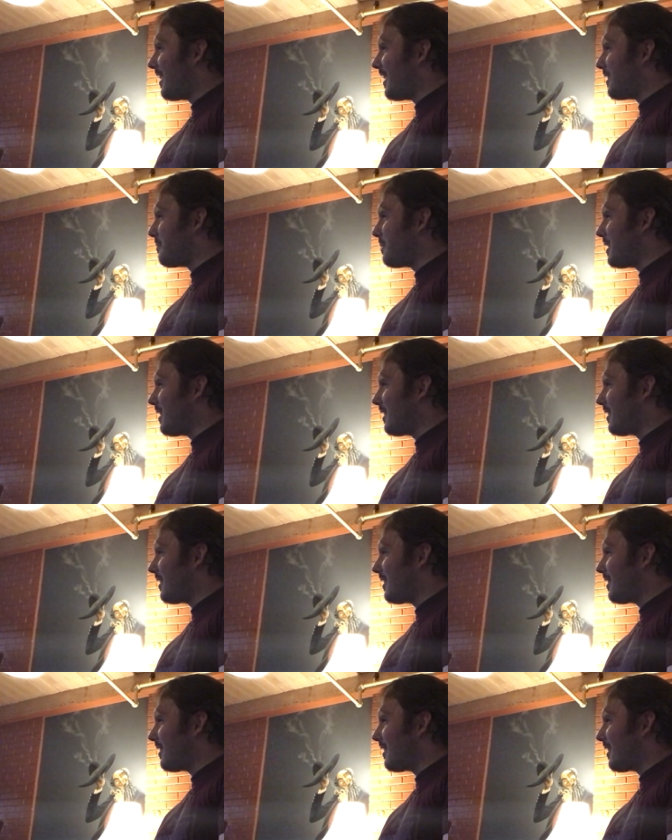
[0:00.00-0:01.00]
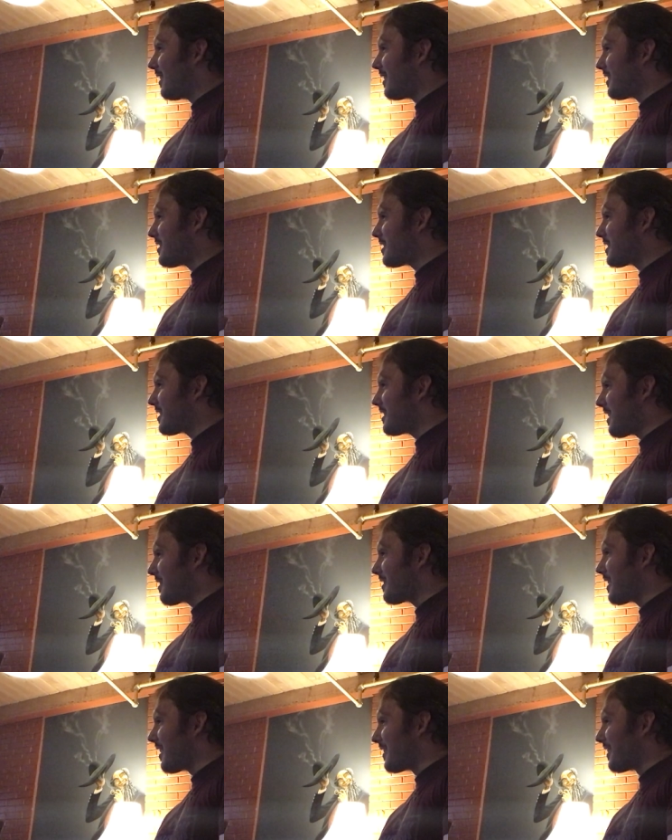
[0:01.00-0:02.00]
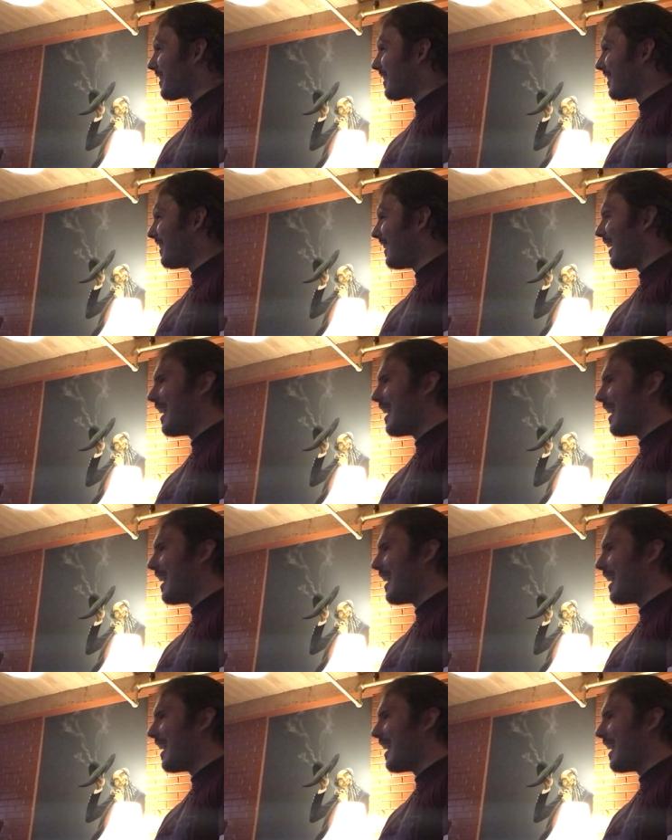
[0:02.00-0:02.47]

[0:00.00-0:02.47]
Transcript: and being and I just stared at her.